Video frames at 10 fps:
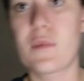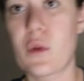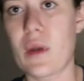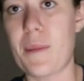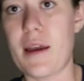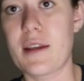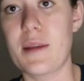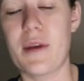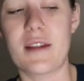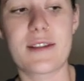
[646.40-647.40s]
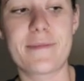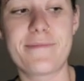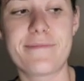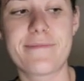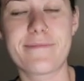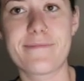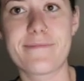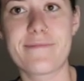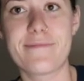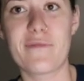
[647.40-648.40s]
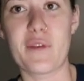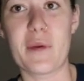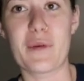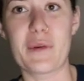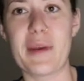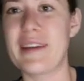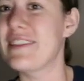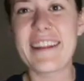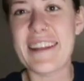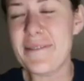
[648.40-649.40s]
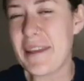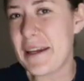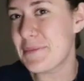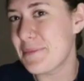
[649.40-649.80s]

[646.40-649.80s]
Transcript: twenty pack of Timbits for me and the roommate. Thumbnail.